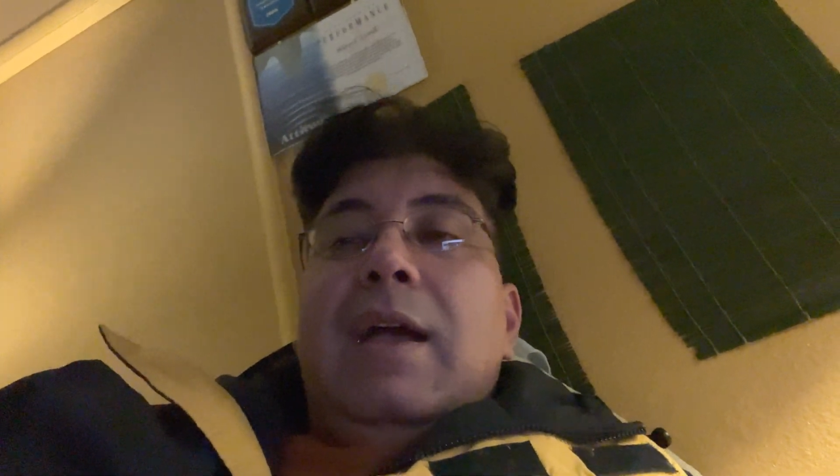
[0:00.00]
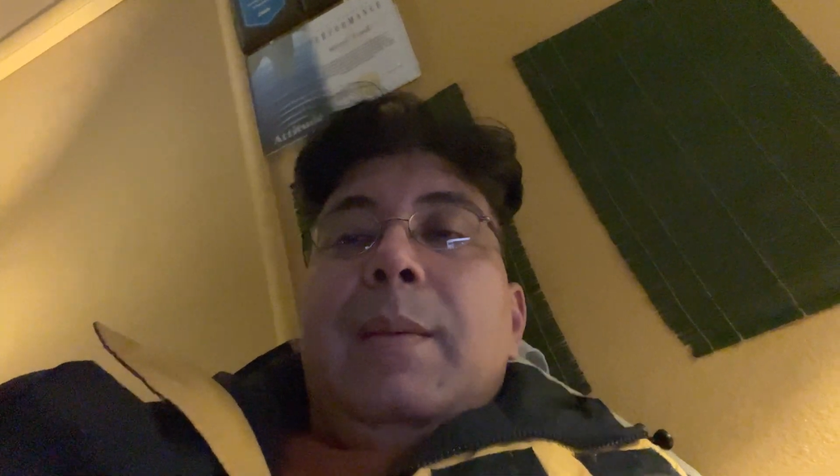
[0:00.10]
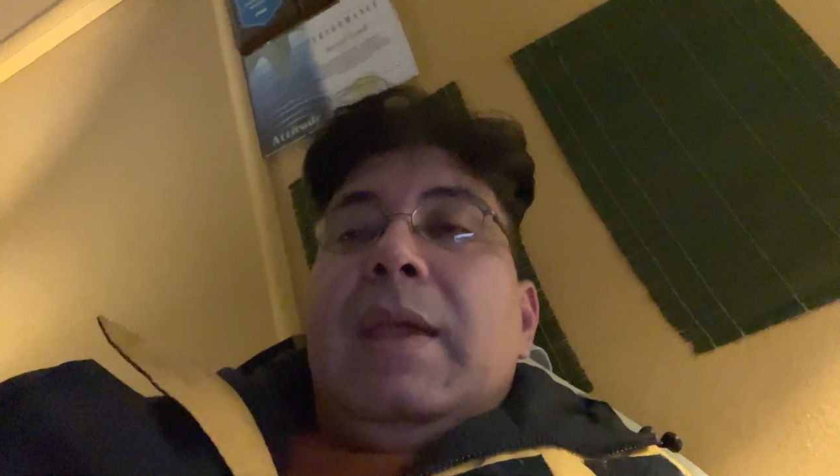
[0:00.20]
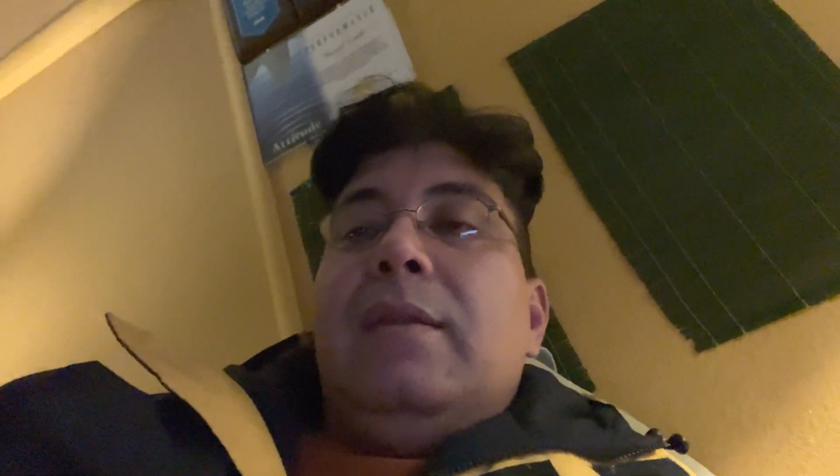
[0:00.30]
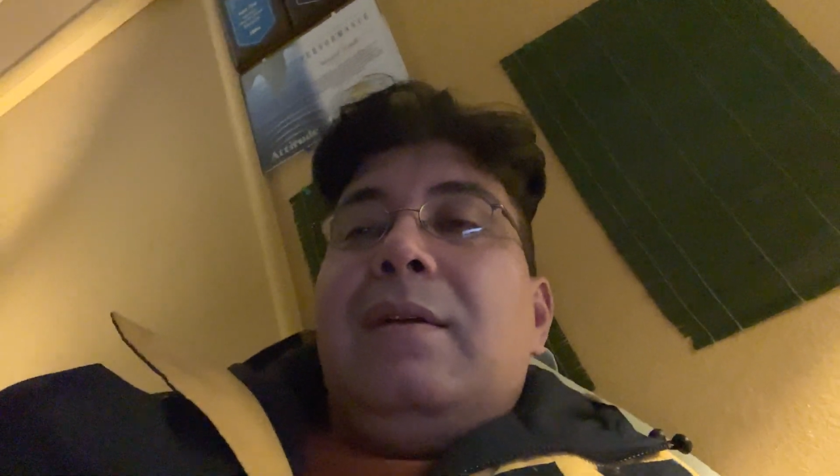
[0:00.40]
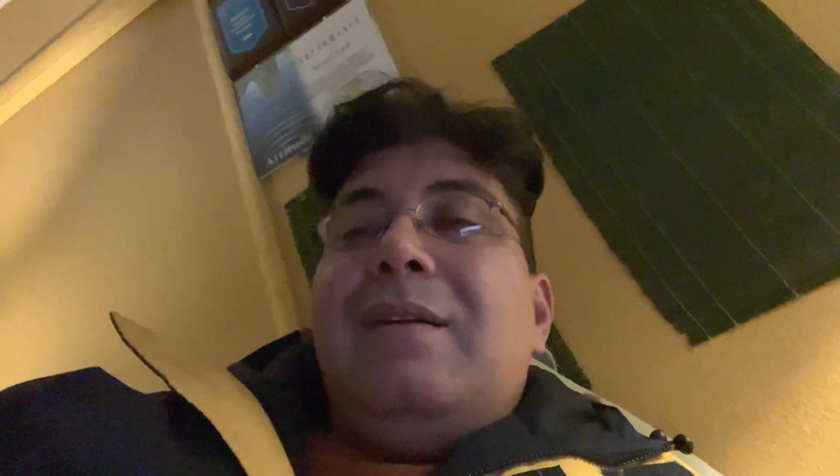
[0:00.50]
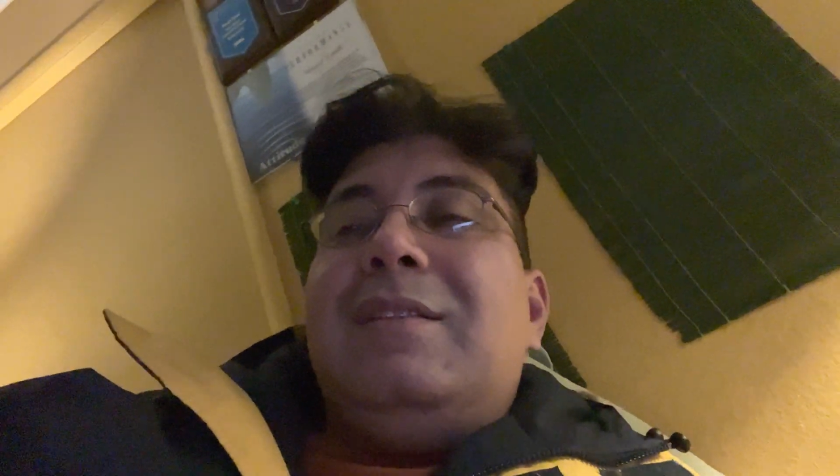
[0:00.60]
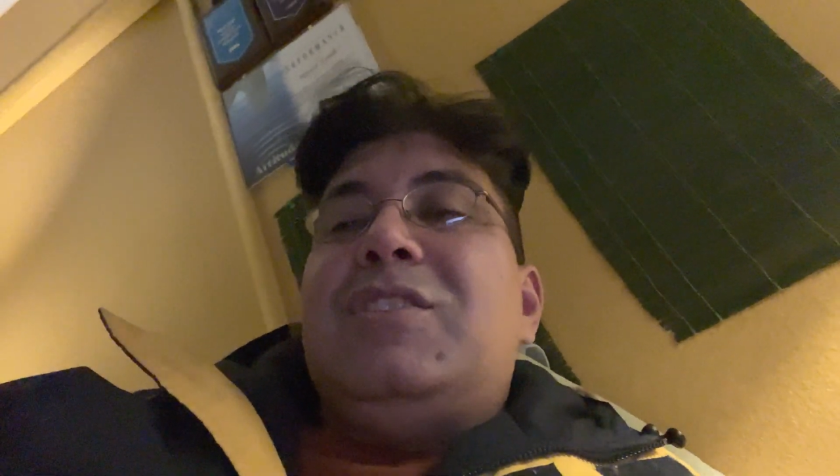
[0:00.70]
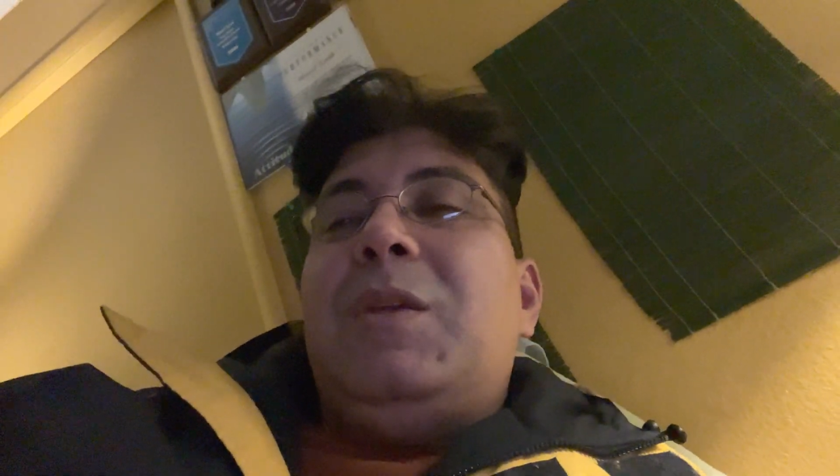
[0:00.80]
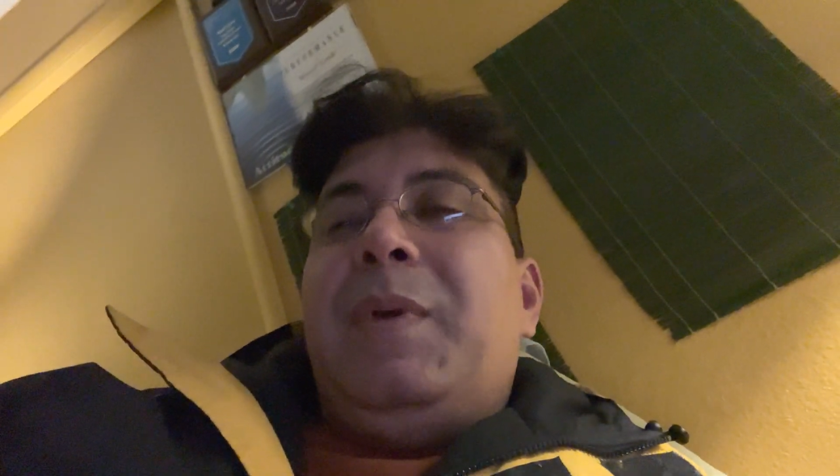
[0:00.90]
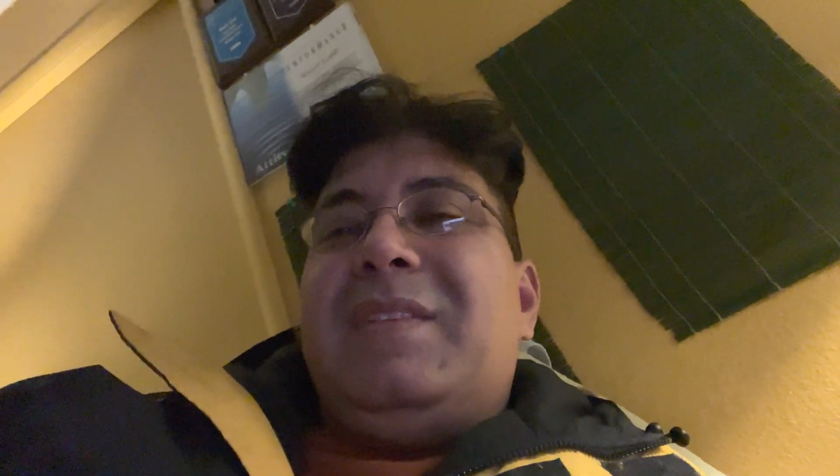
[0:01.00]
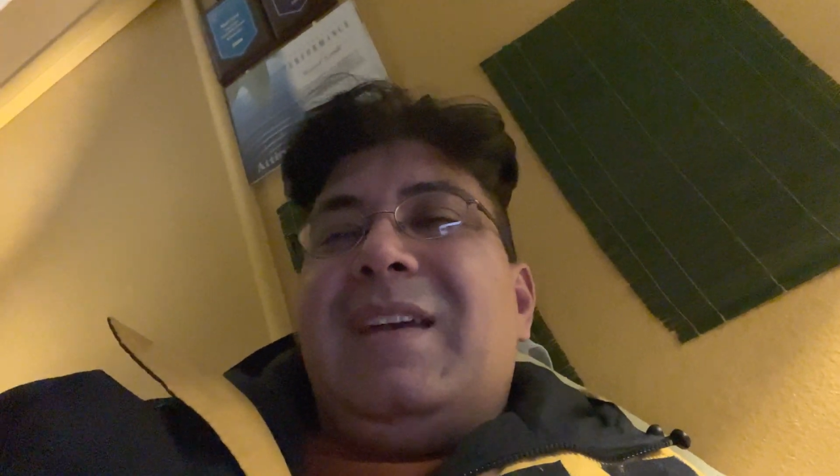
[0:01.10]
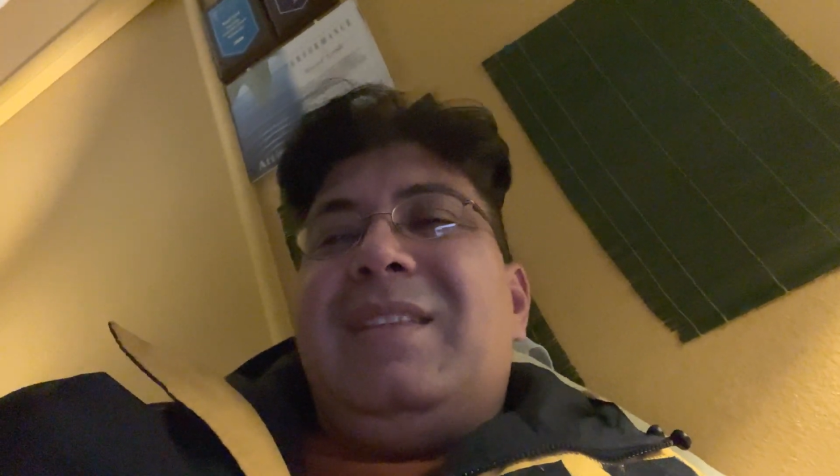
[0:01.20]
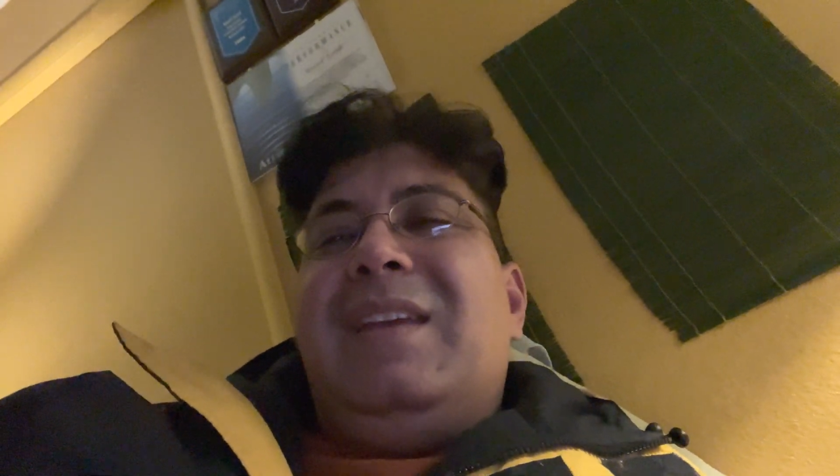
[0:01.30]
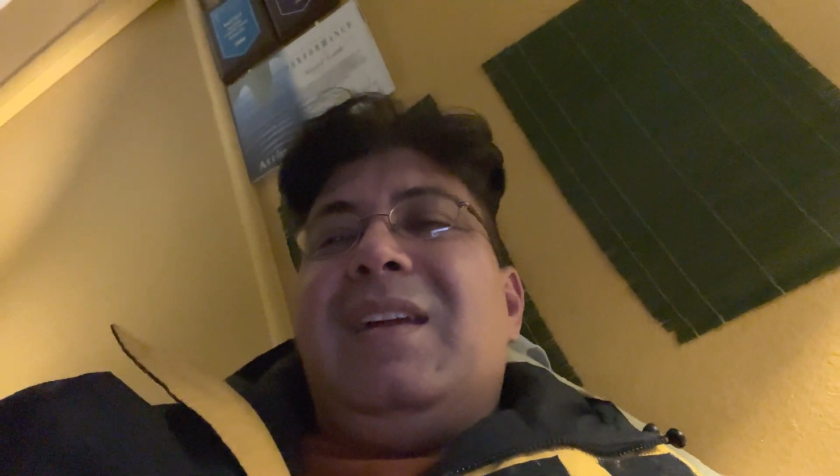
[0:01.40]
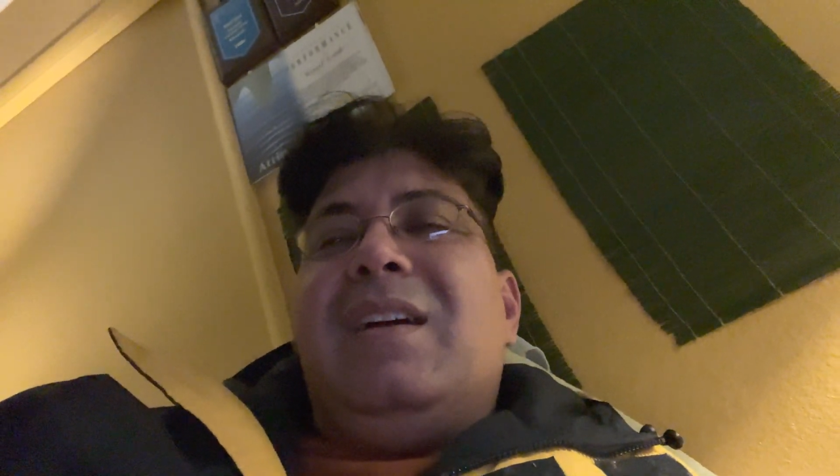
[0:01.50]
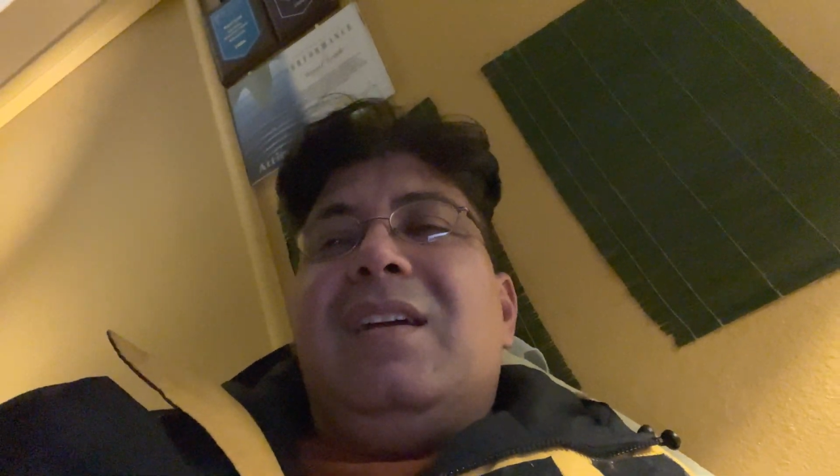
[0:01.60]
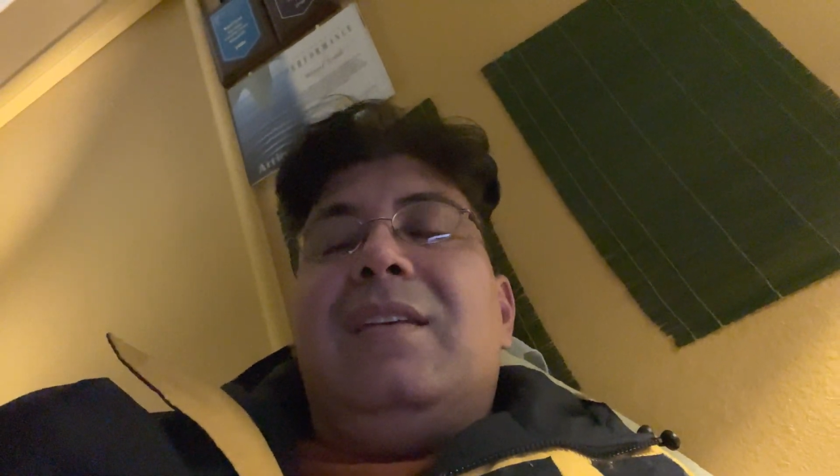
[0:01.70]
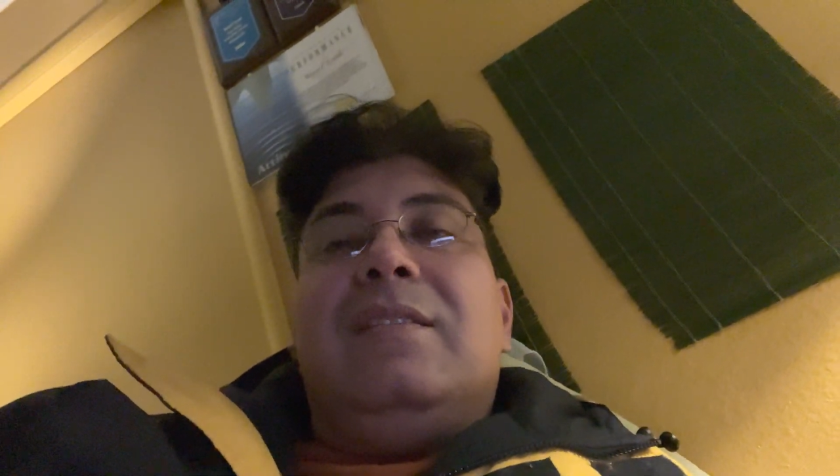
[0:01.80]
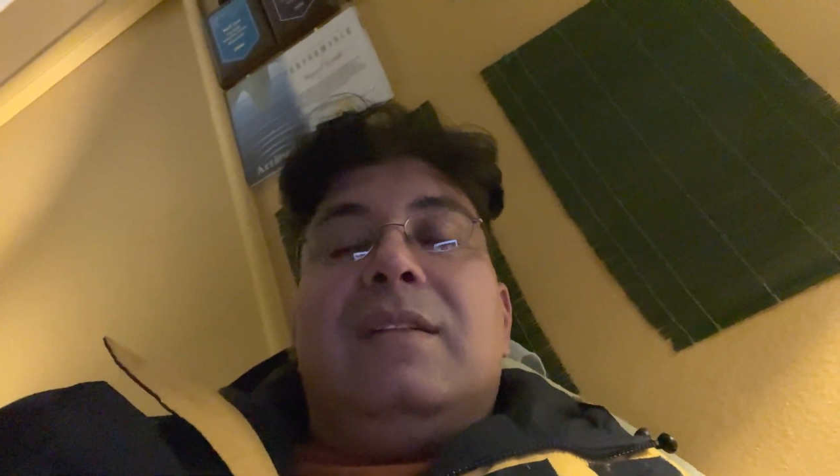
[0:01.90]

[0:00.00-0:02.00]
I mean, the cheapest I think is